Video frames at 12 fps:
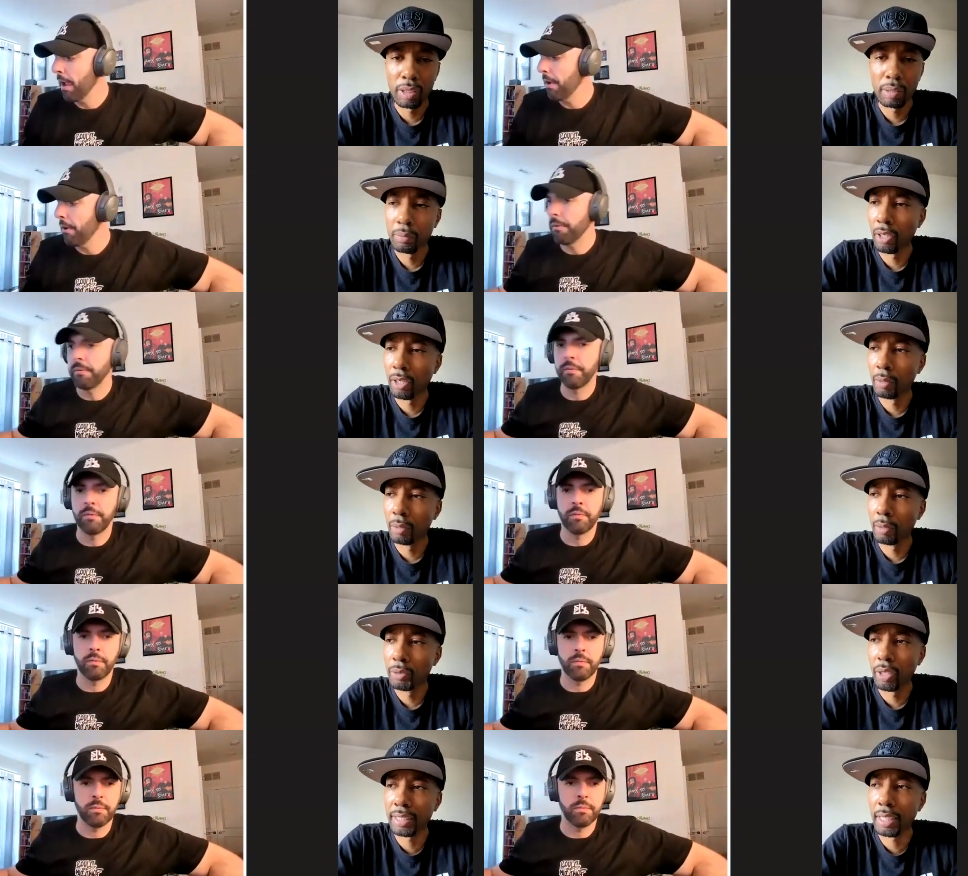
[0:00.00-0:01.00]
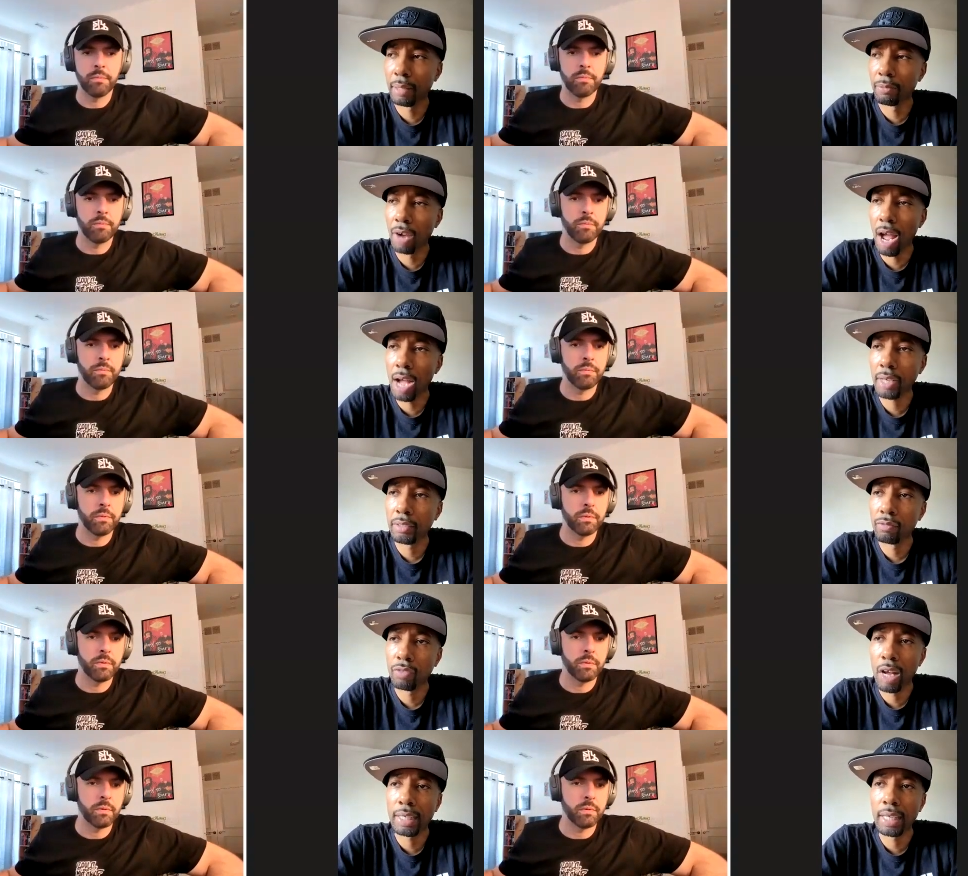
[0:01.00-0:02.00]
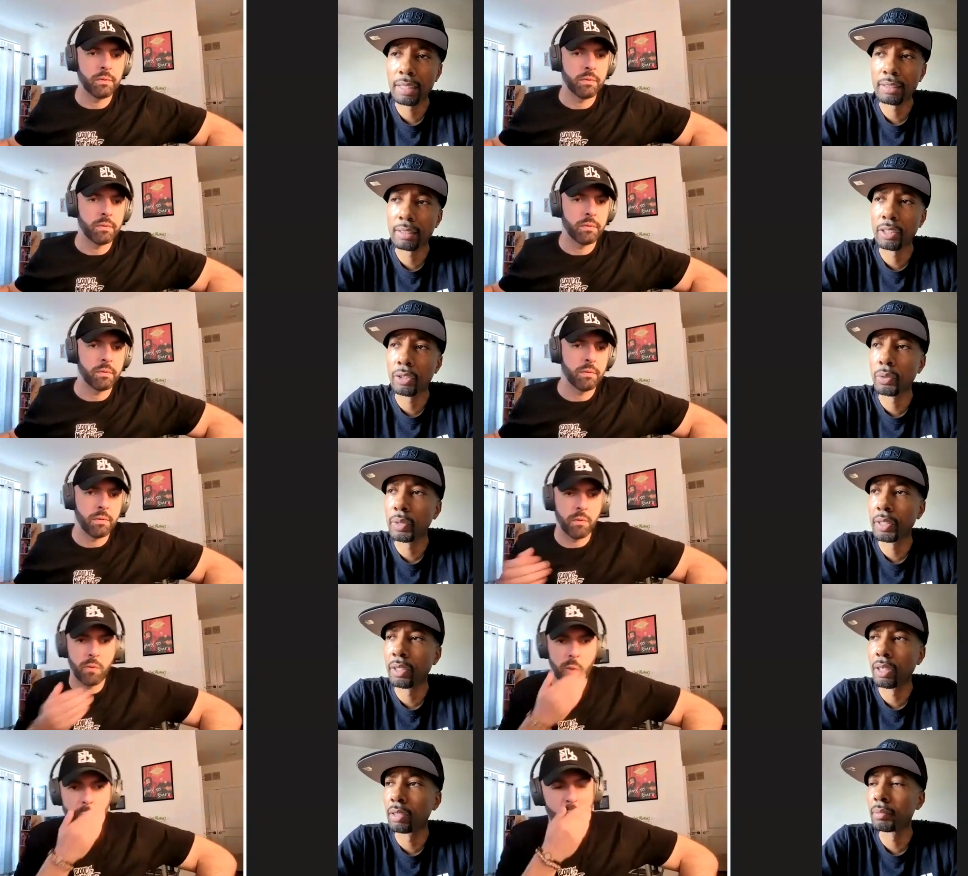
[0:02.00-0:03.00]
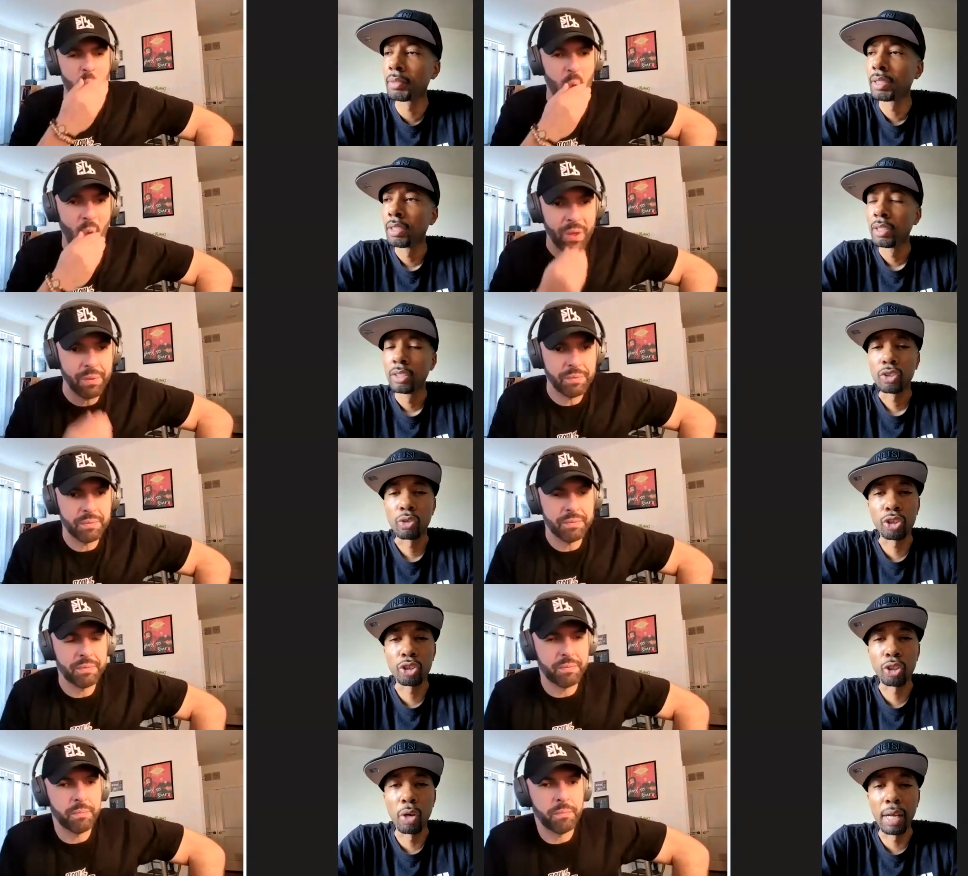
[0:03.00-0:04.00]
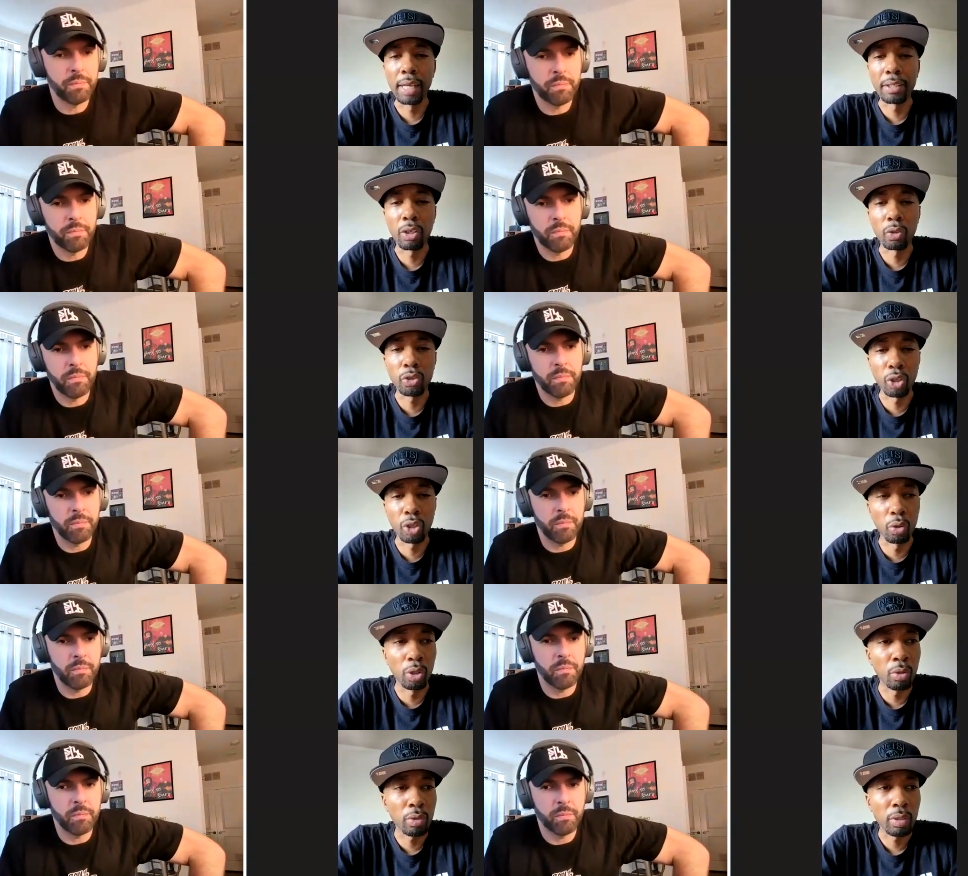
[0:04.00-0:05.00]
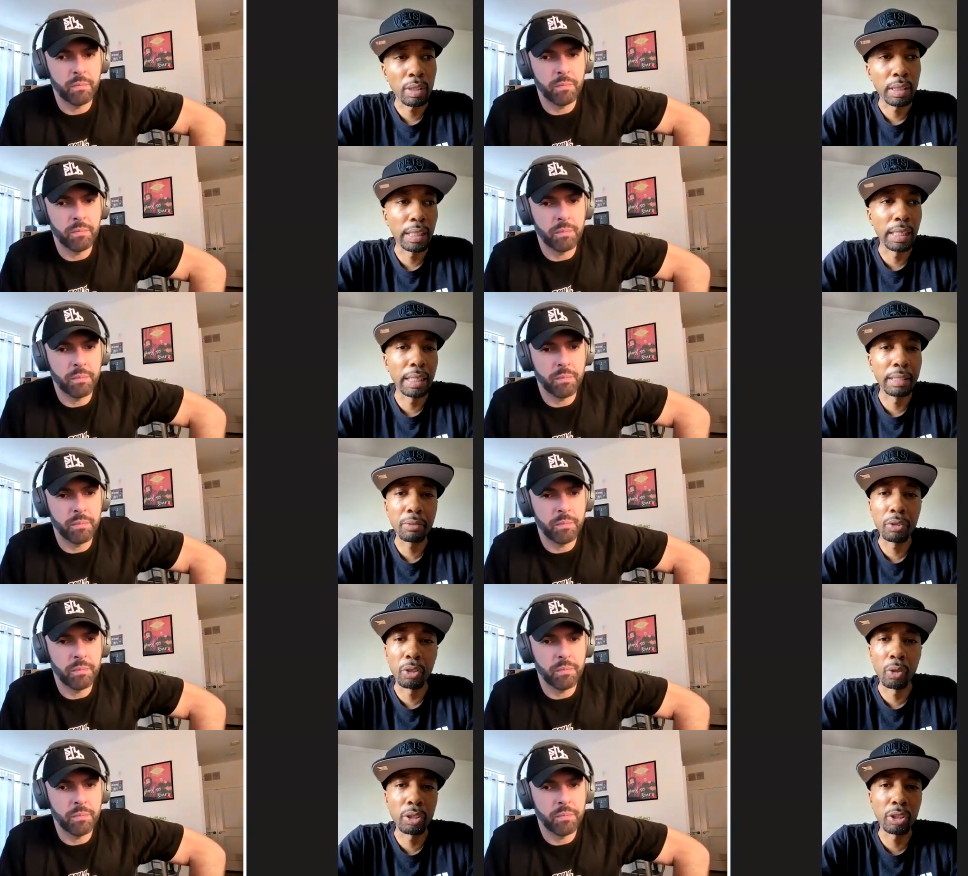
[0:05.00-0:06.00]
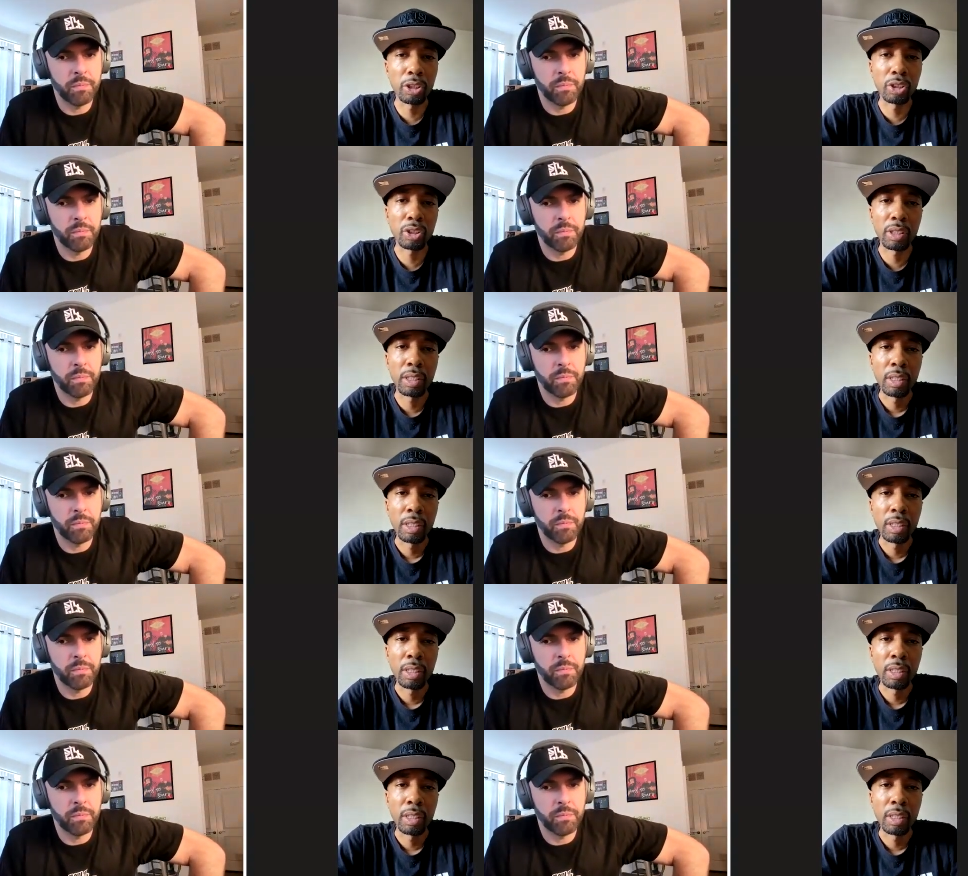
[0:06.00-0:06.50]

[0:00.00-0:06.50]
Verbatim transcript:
Speaker 1: but um you know they kept Rock Rock had a deal and um so Sean had to go solo and you know he just